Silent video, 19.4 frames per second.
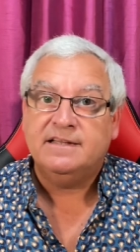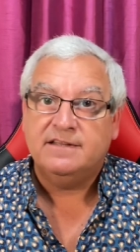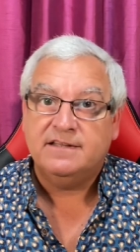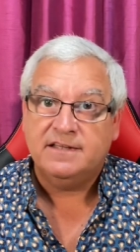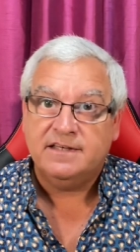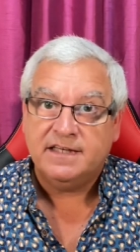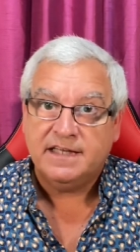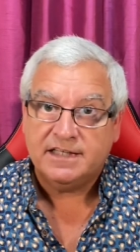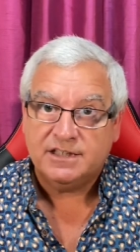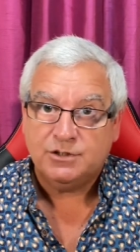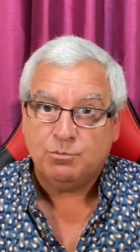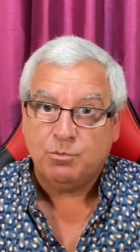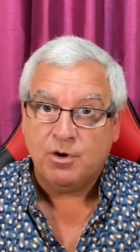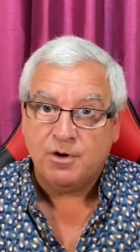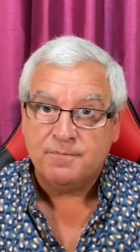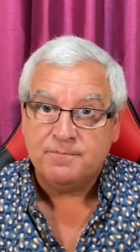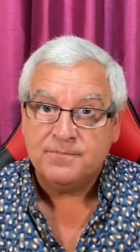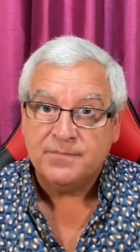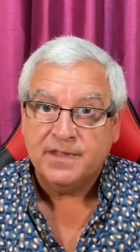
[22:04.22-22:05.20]
the next
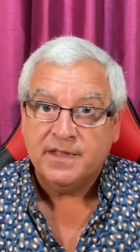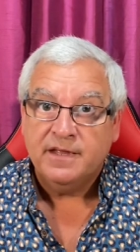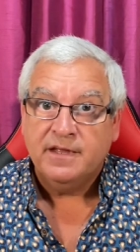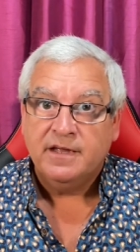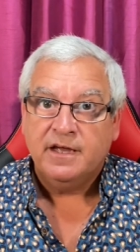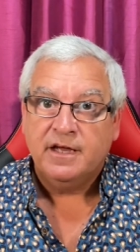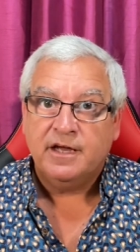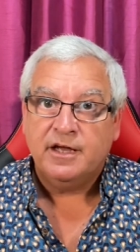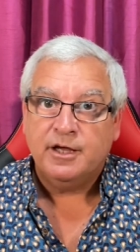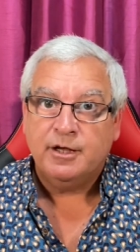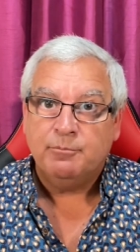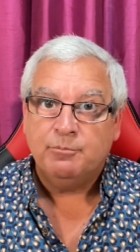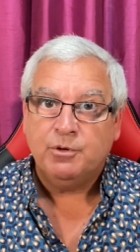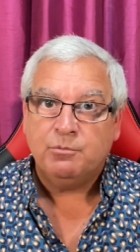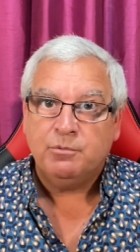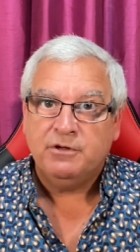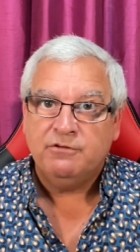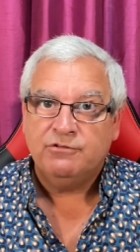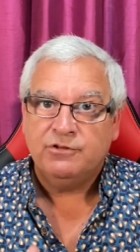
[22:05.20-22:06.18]
one.
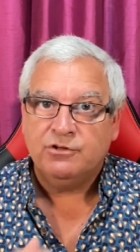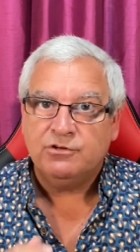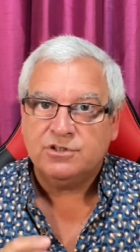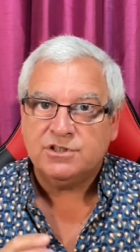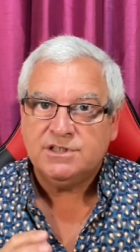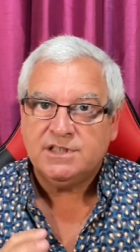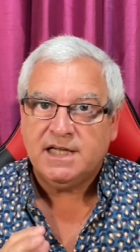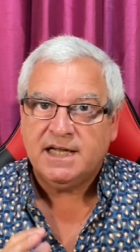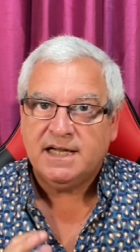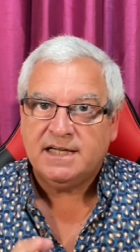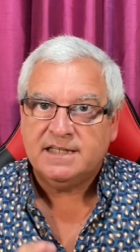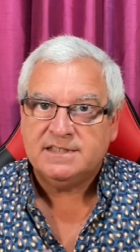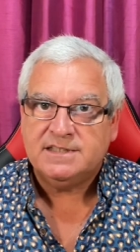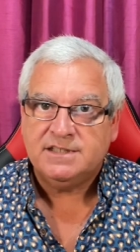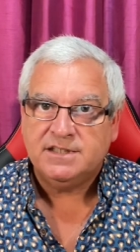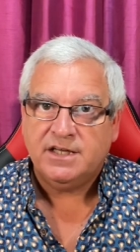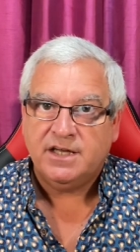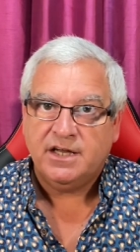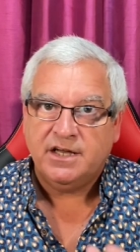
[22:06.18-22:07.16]
But we've looked
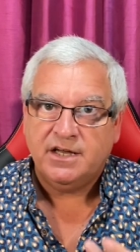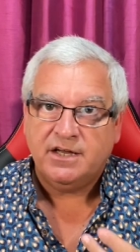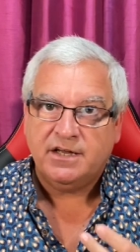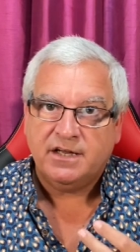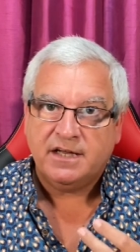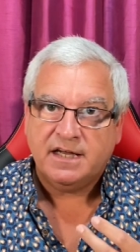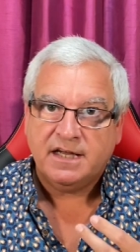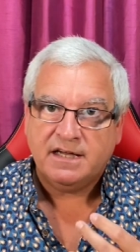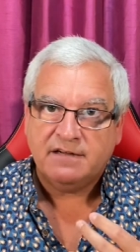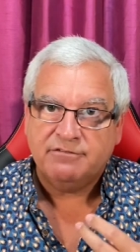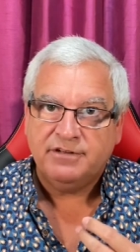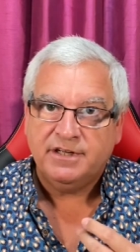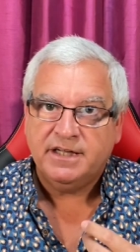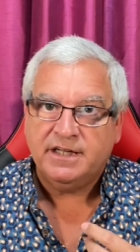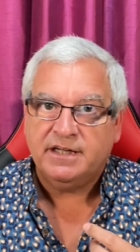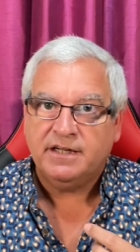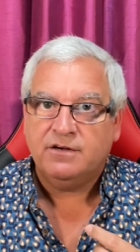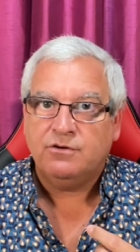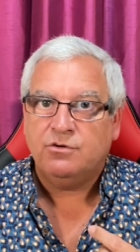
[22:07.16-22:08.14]
at
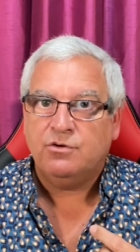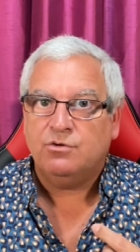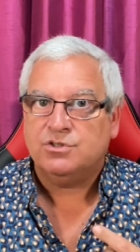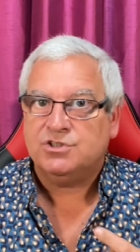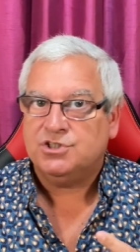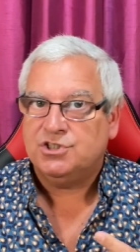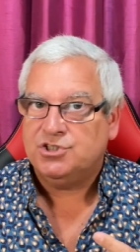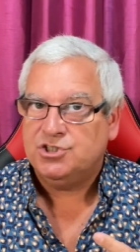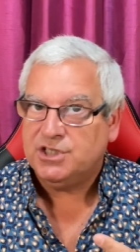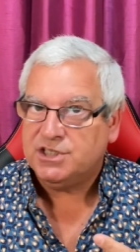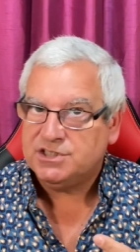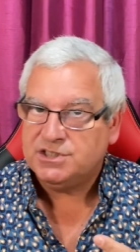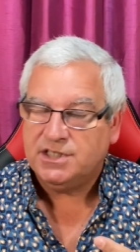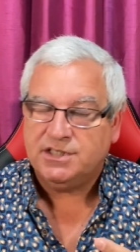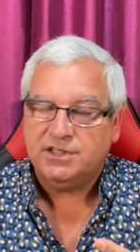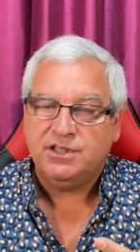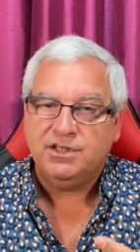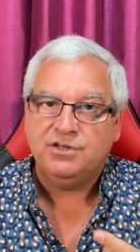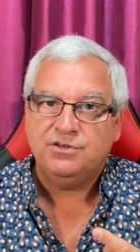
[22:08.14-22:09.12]
having or
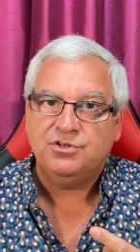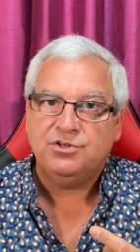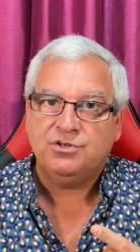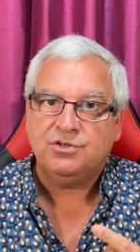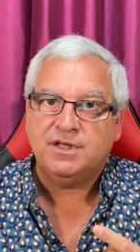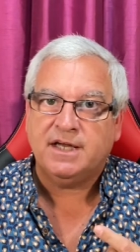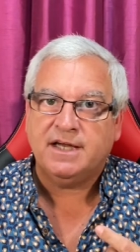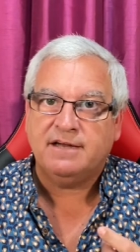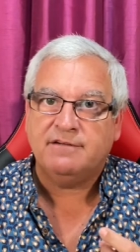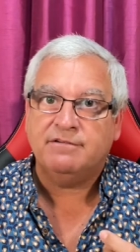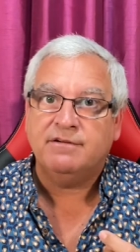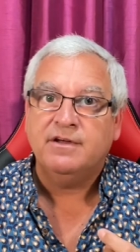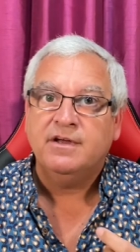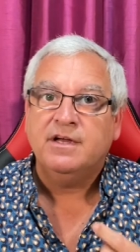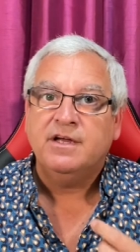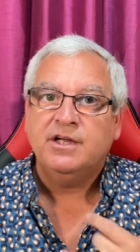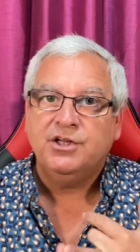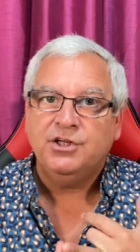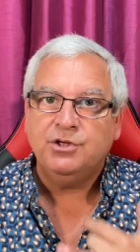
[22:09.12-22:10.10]
suggesting that you should have
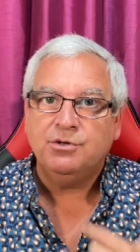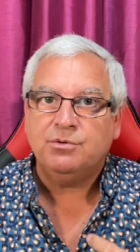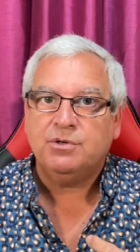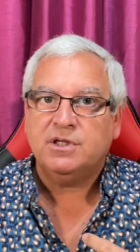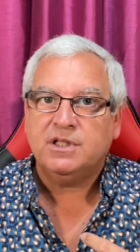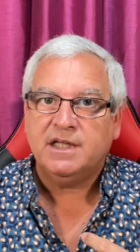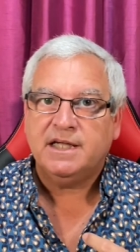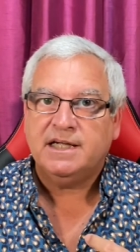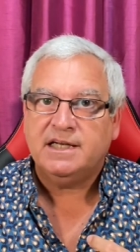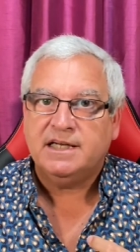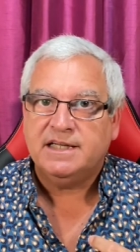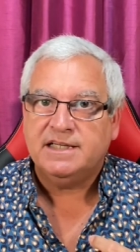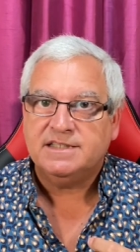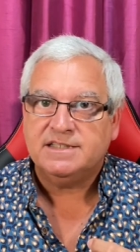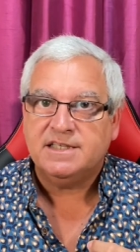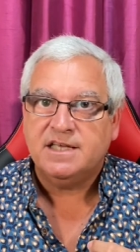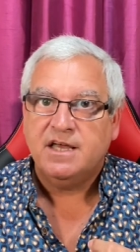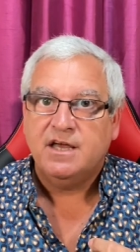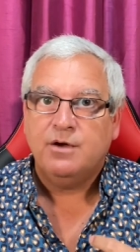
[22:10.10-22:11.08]

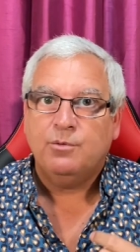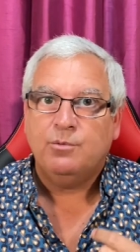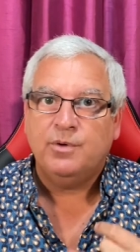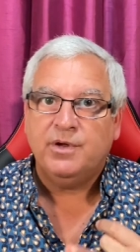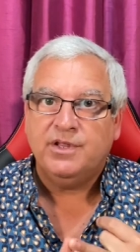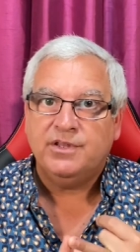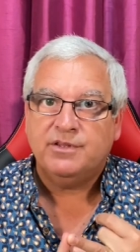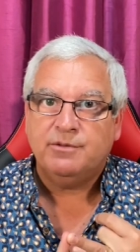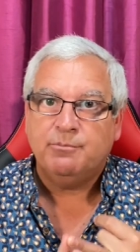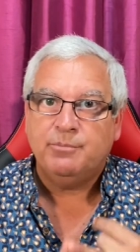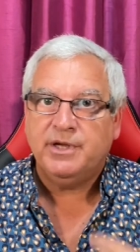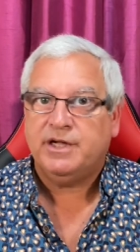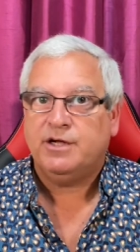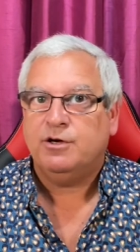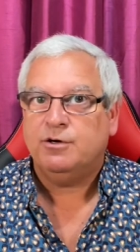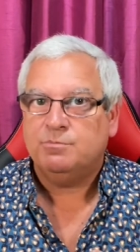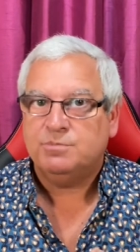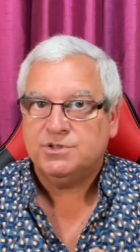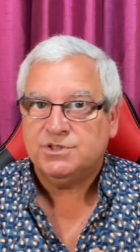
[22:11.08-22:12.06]
ukuleles with
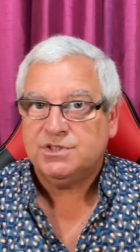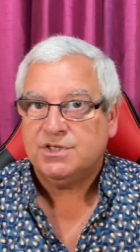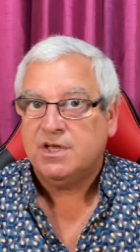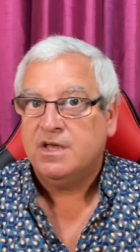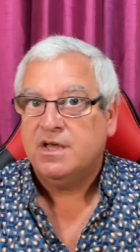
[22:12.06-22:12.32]
pickups,